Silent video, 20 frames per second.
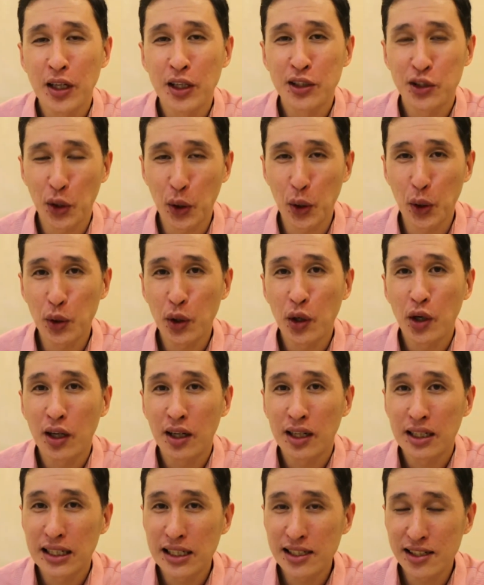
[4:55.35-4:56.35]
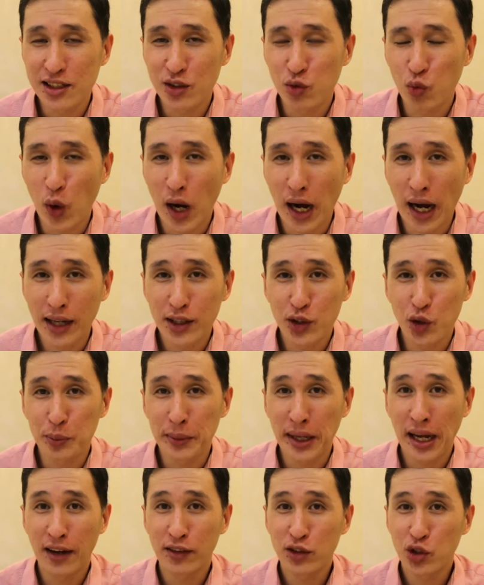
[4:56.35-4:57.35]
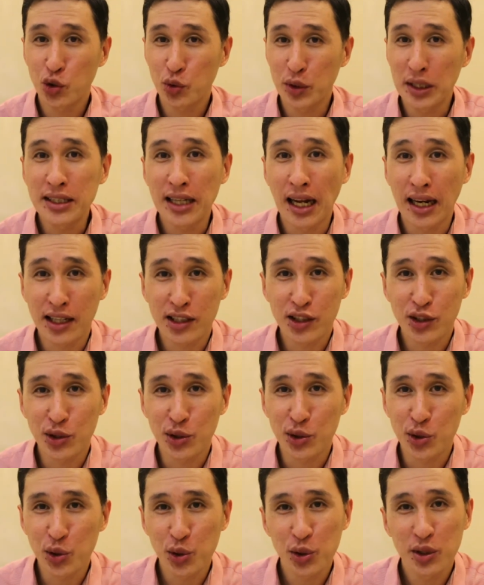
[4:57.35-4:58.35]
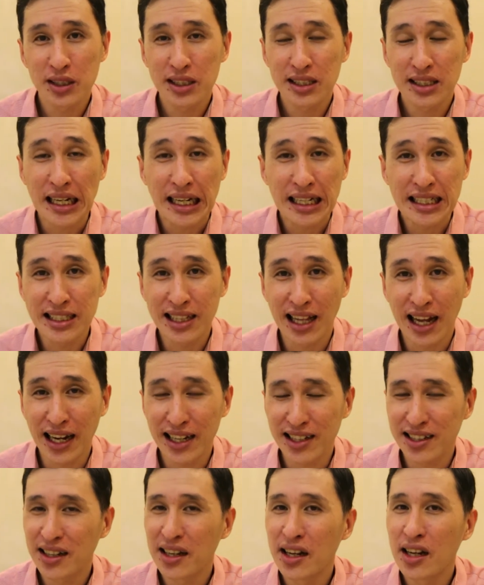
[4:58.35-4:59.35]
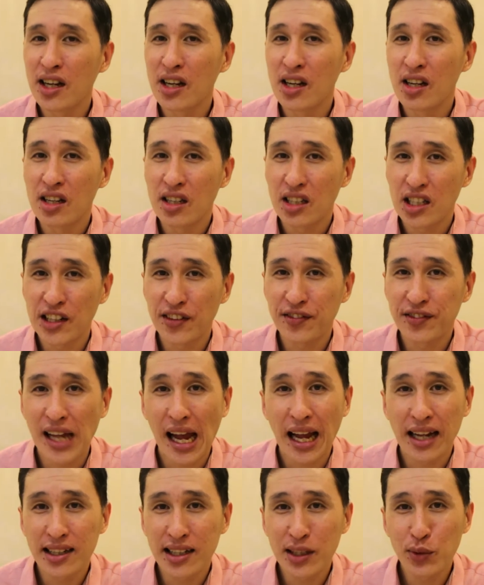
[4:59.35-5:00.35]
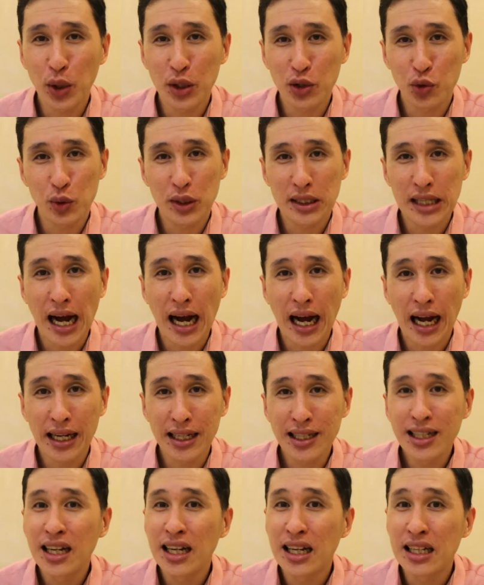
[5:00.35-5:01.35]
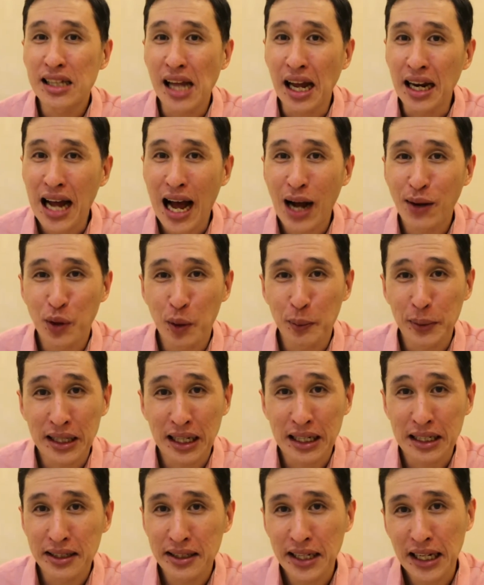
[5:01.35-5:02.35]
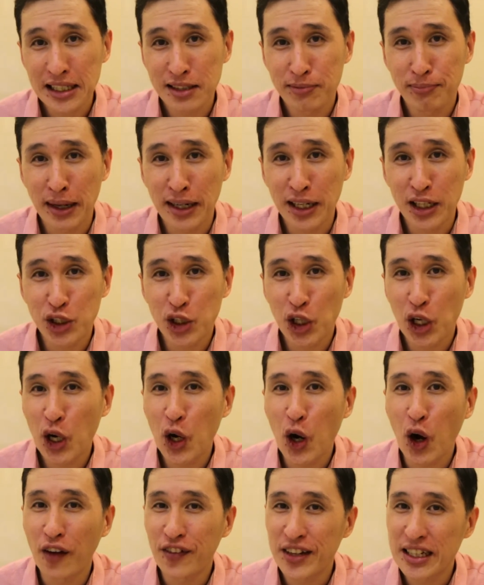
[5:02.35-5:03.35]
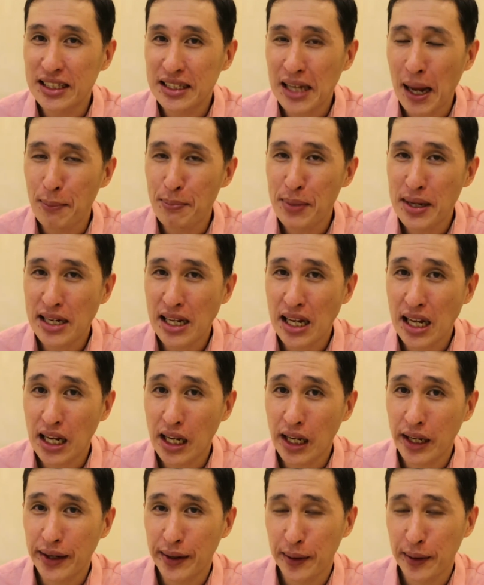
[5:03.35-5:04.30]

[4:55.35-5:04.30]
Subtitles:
So this is why you may have children telling you things like, If daddy were to die, then I will be the next manager of his company.